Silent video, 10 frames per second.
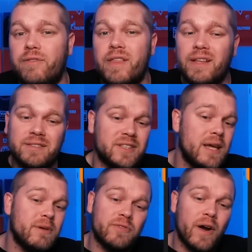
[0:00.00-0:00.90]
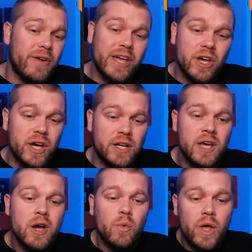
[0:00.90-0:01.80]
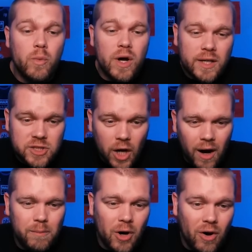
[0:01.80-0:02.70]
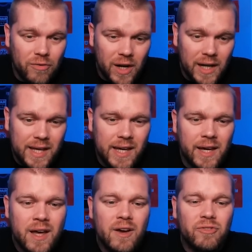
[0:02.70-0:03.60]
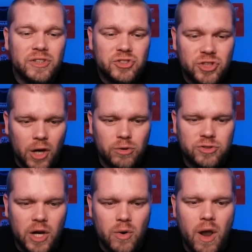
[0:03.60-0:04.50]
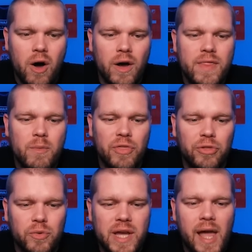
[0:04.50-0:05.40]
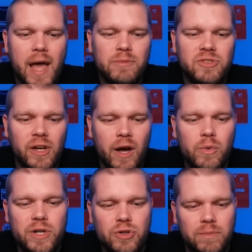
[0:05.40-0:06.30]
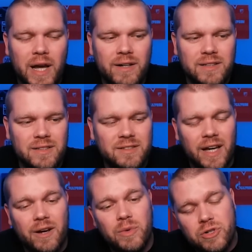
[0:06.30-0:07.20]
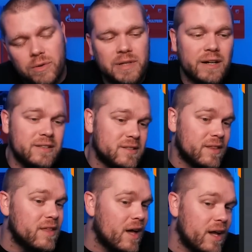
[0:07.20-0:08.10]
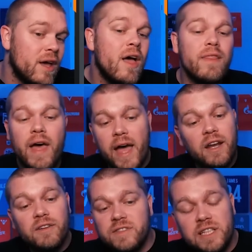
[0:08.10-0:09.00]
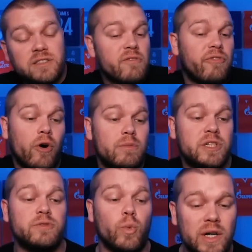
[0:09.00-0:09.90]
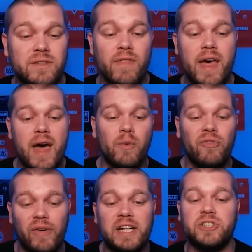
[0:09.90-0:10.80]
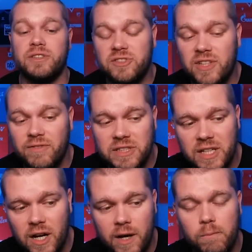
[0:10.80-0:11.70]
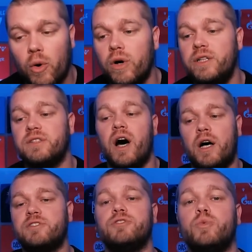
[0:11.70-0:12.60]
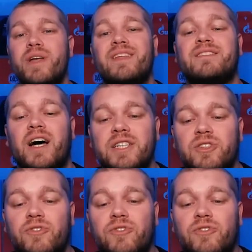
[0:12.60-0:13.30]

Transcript: it. This team is very good. We were top of the league for so long, and then with 3 games to go, we dropped down into 2nd, we dropped down into 3rd. The end of season form just wasn't there. We finished on 79 points. Arsenal win the title